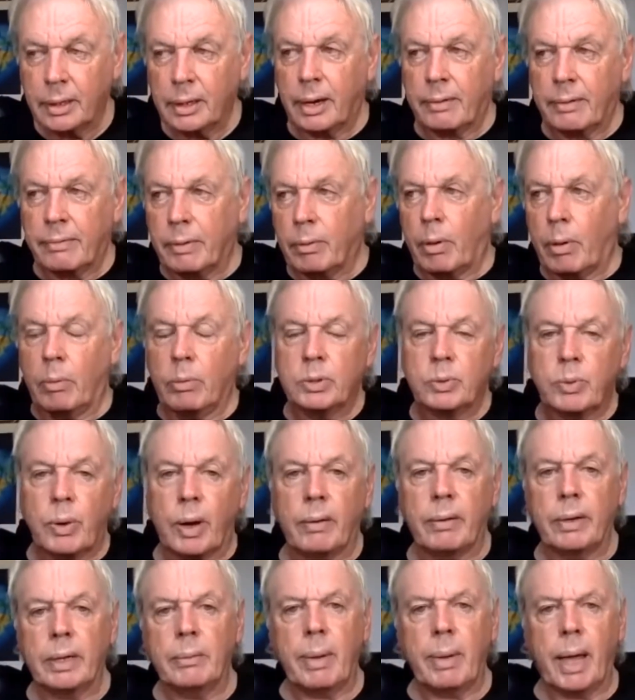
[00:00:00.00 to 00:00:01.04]
and everyone was
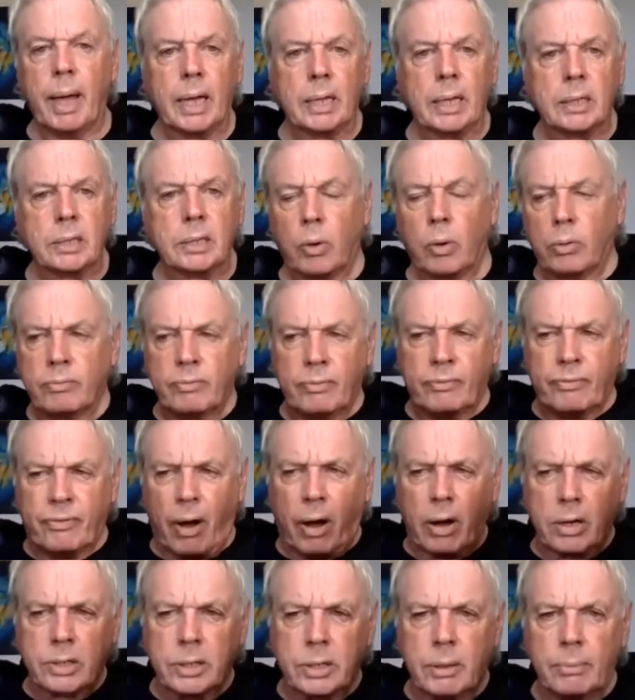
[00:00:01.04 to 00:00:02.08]
wearing a mask, or
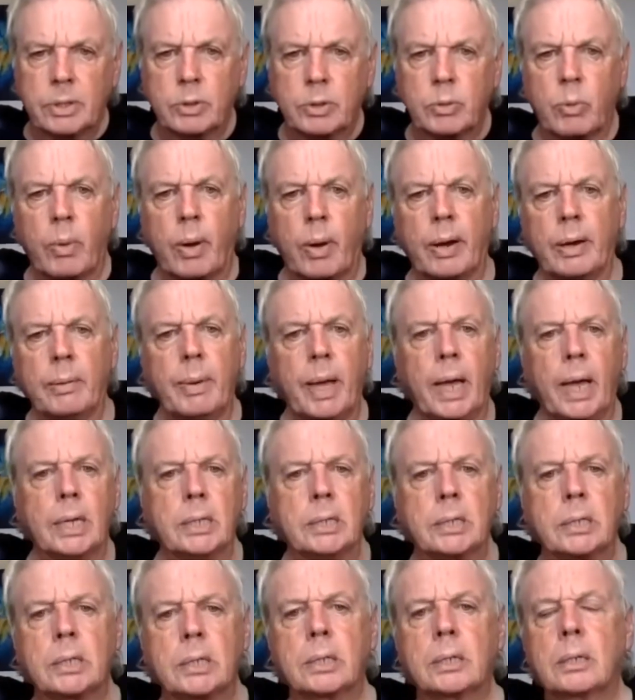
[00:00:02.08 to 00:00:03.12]
vast numbers were wearing a
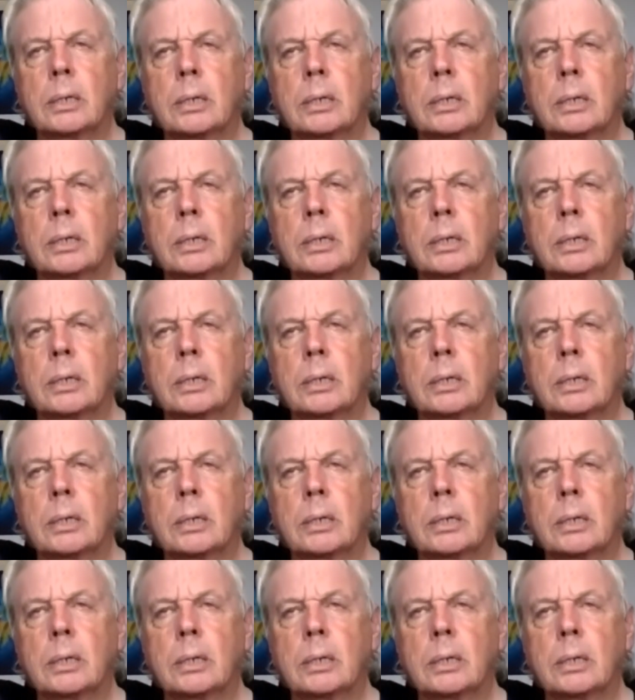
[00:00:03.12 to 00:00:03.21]
mask.